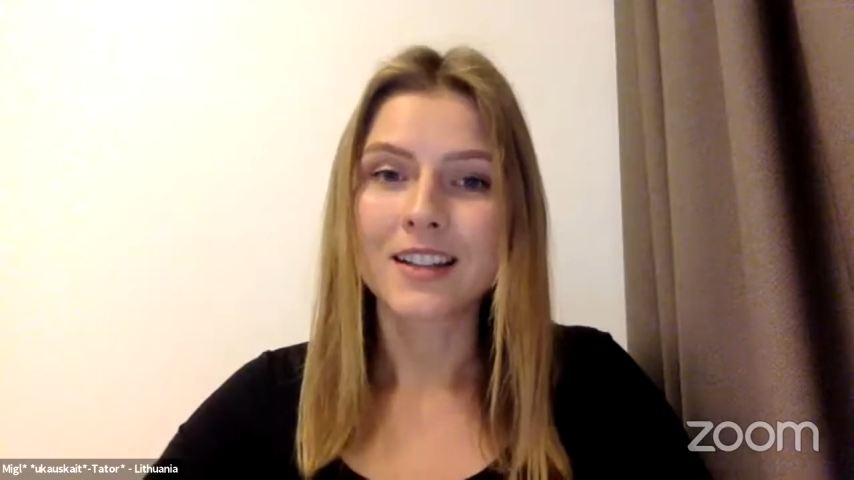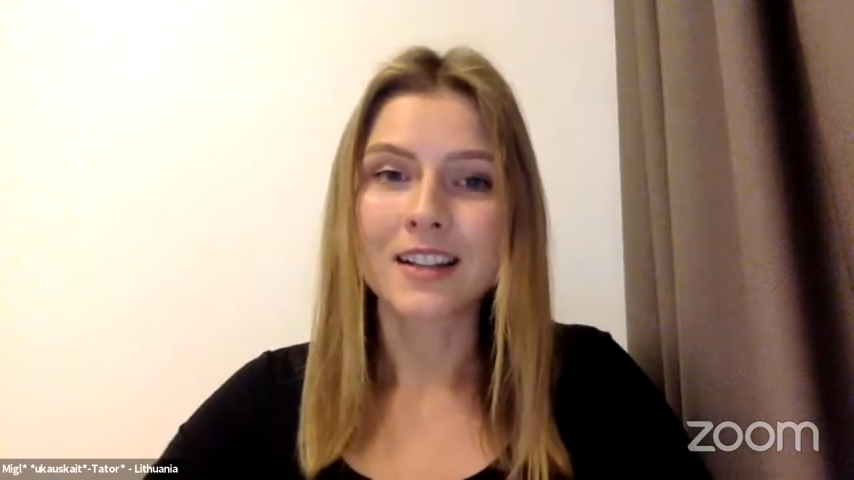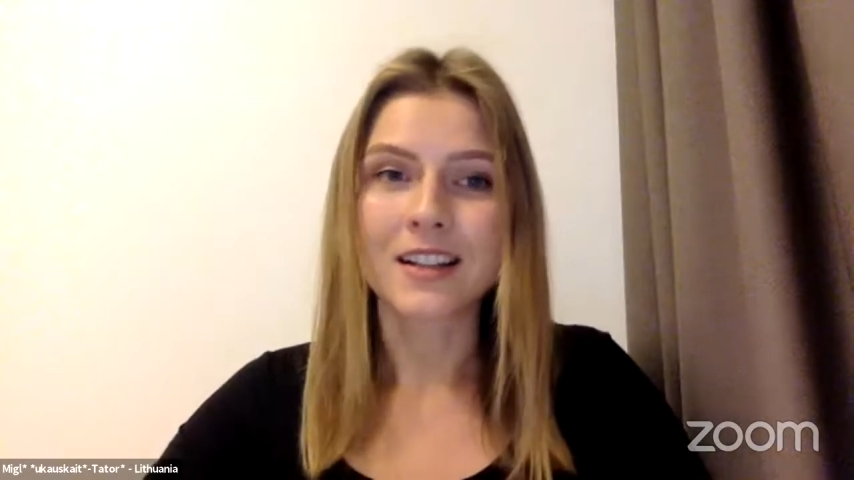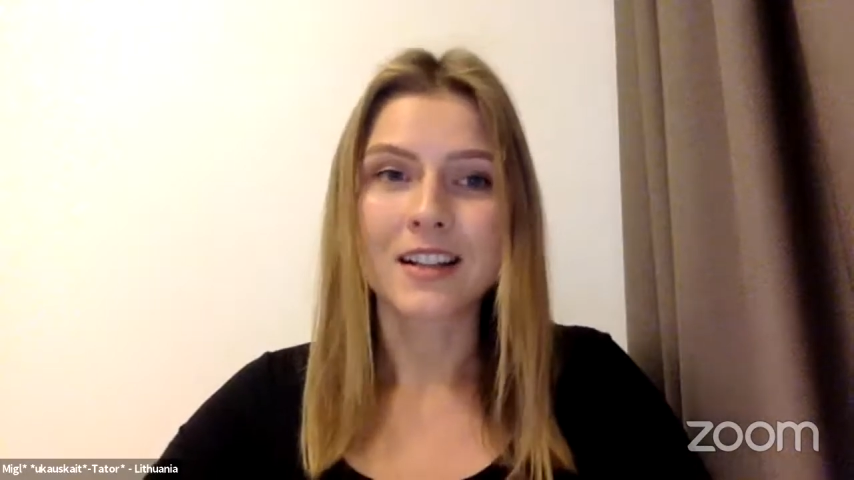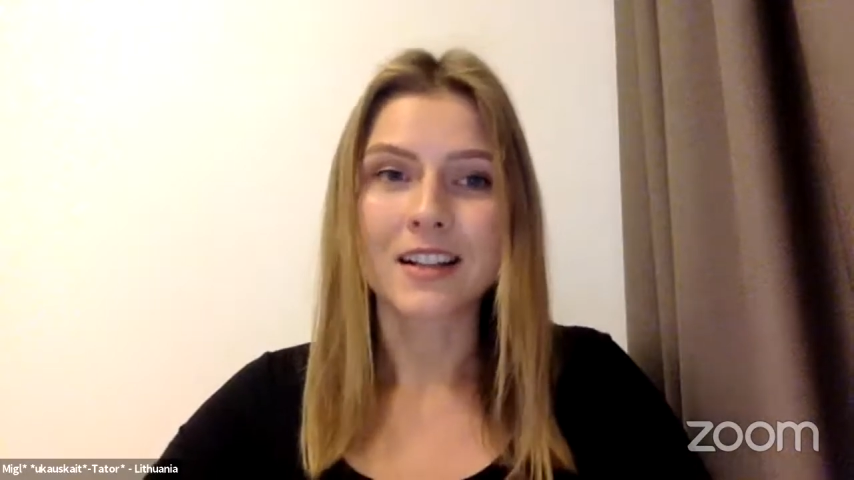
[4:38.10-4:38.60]

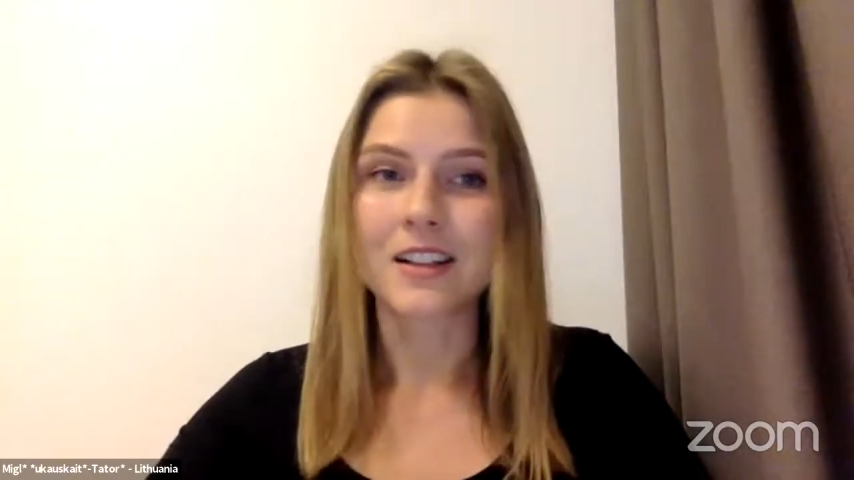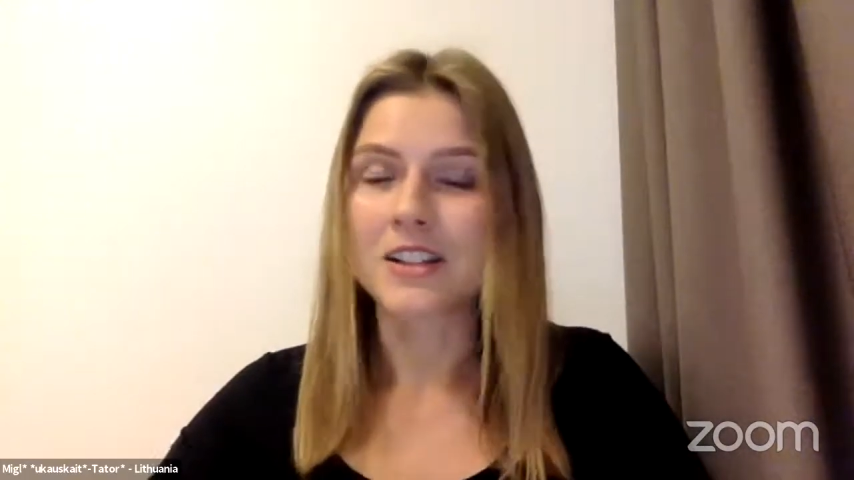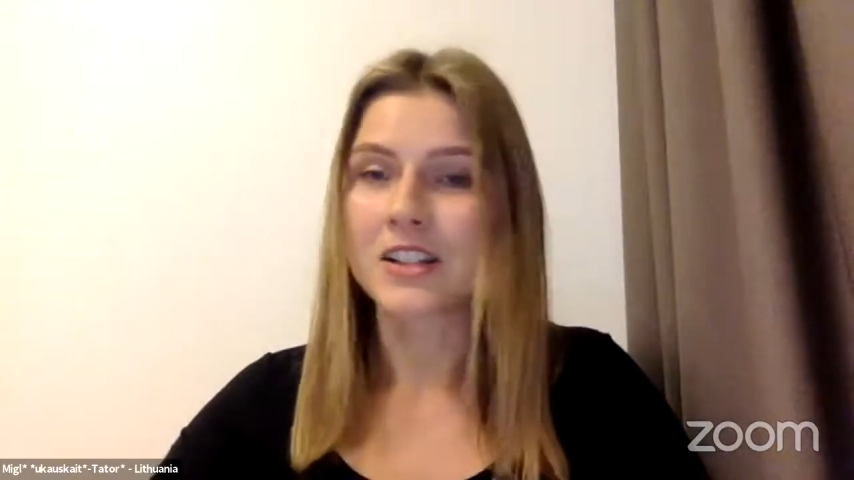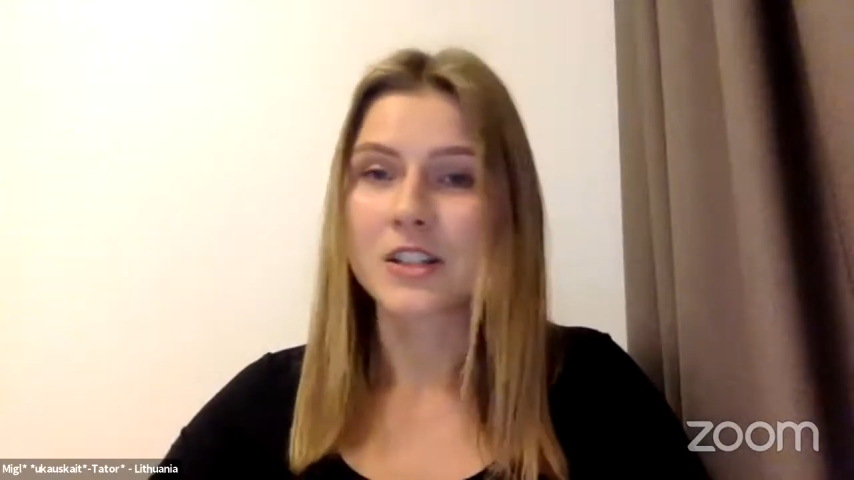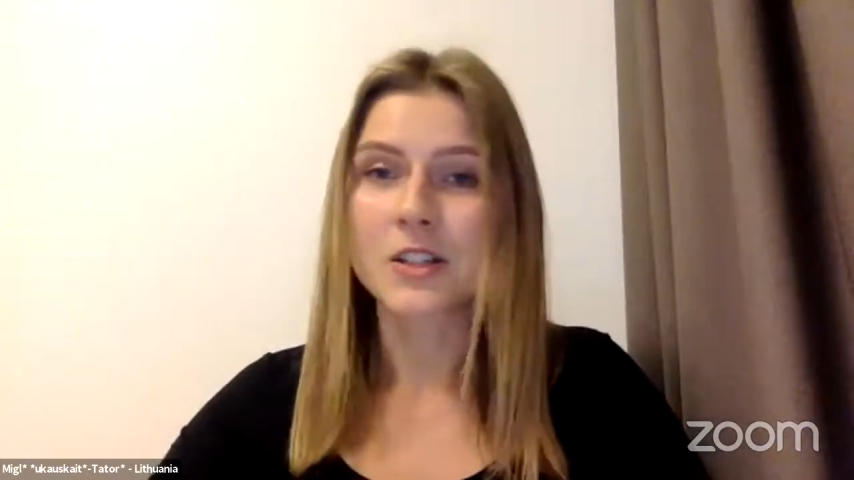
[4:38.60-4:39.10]
uh,
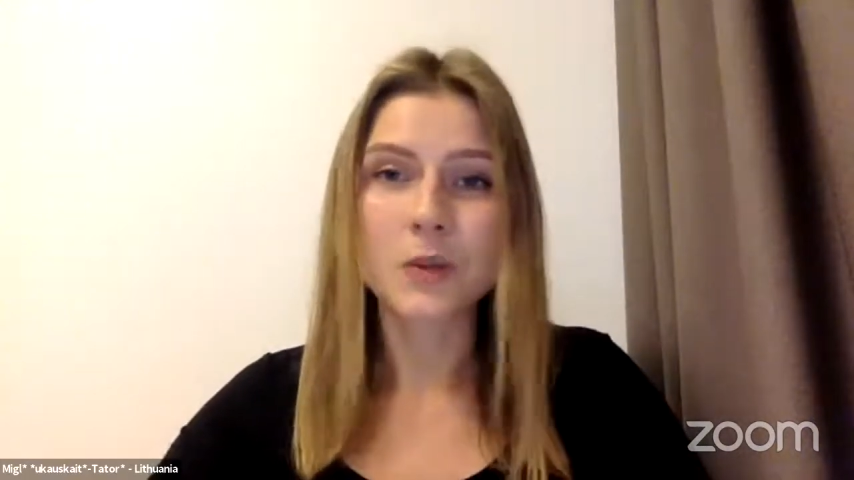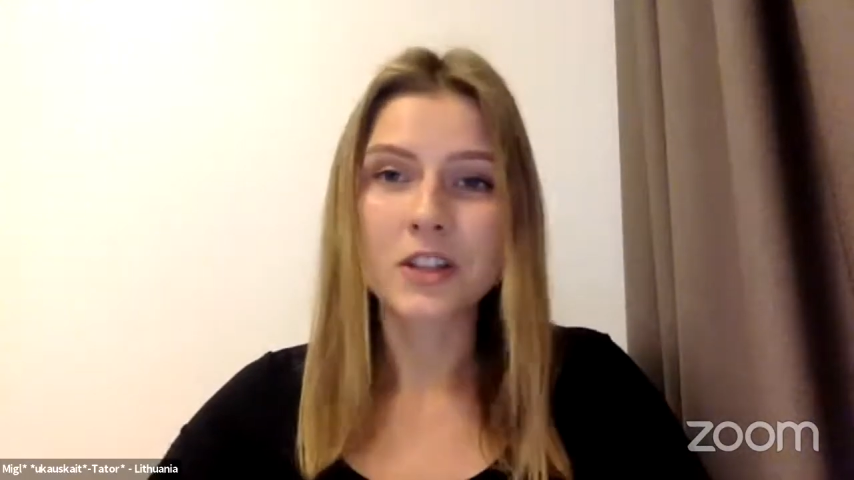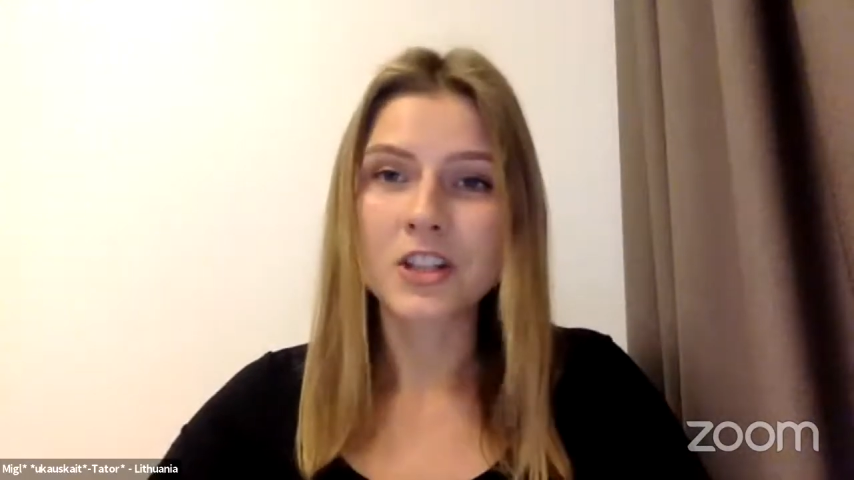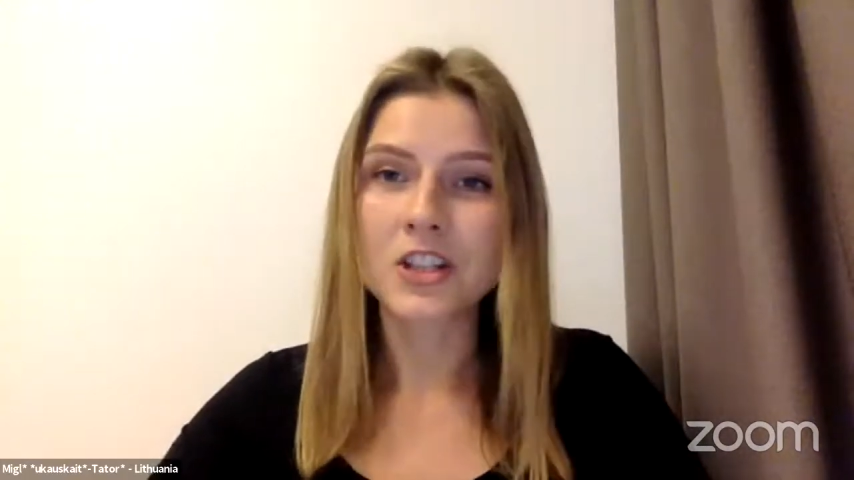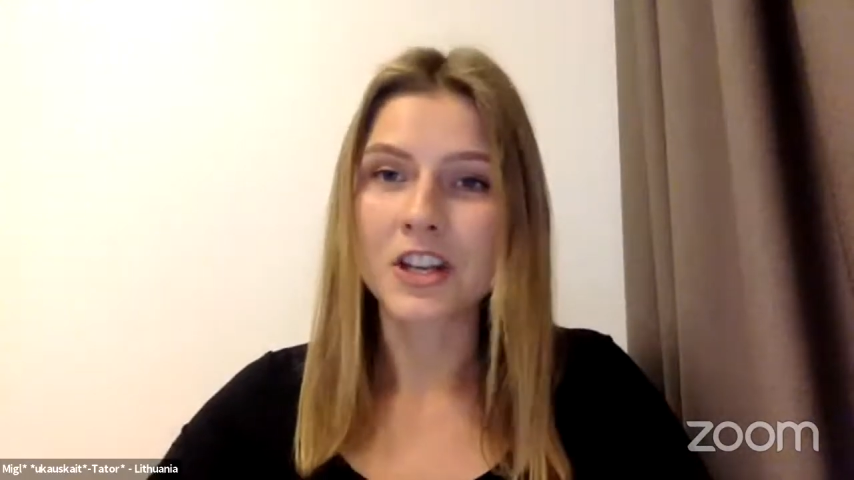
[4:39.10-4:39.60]
just with
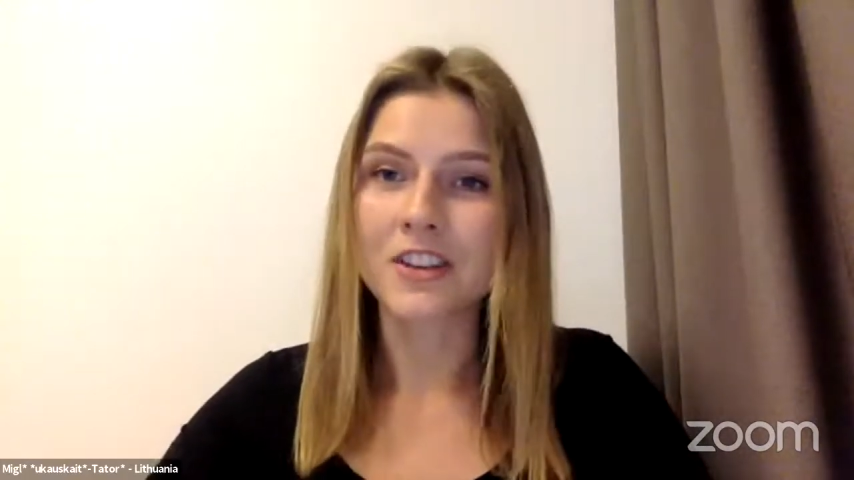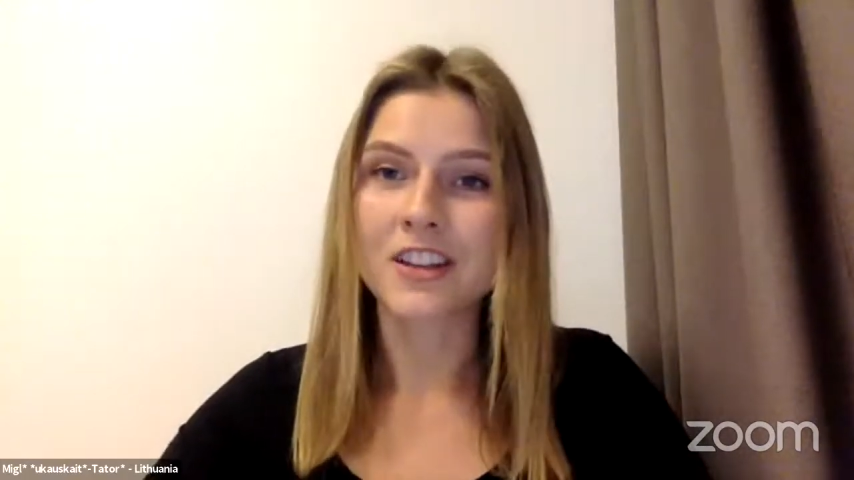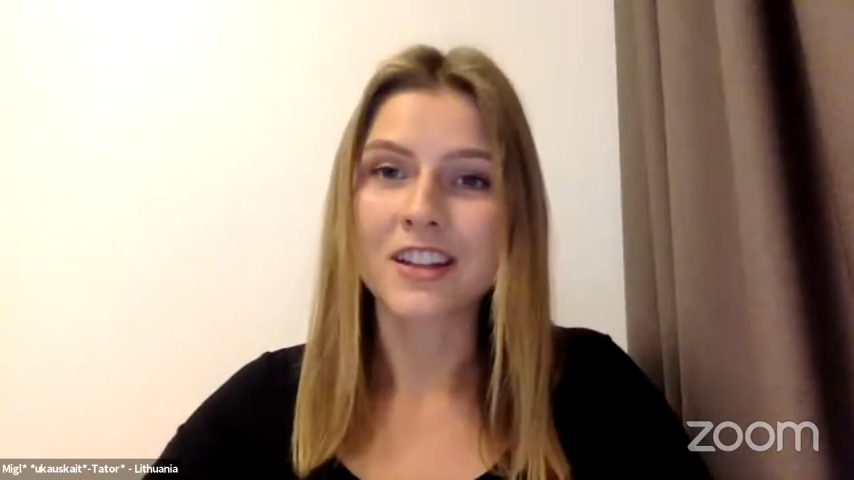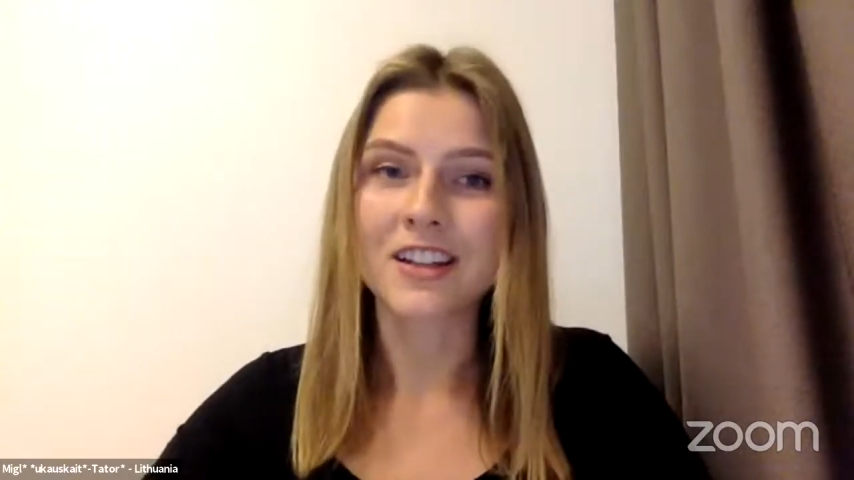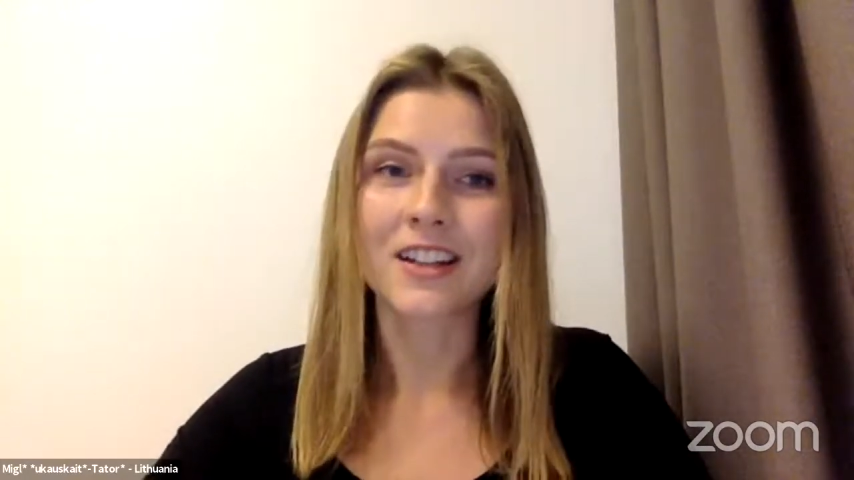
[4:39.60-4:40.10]
each
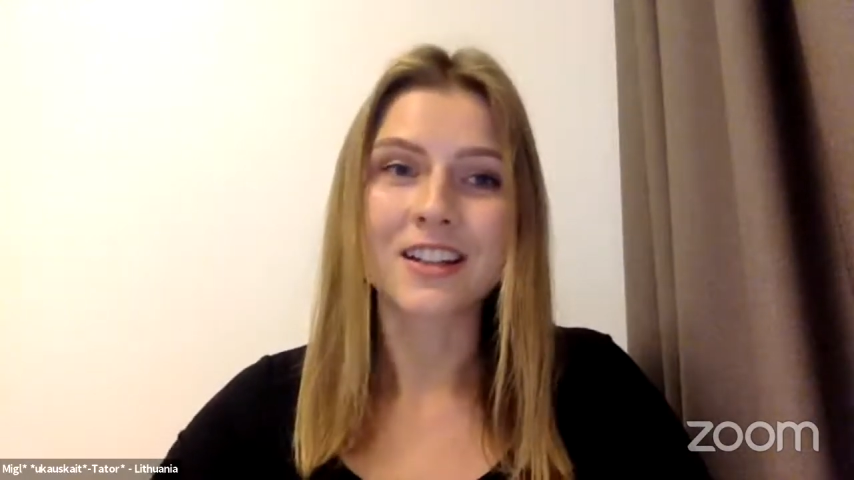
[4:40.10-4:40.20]
other,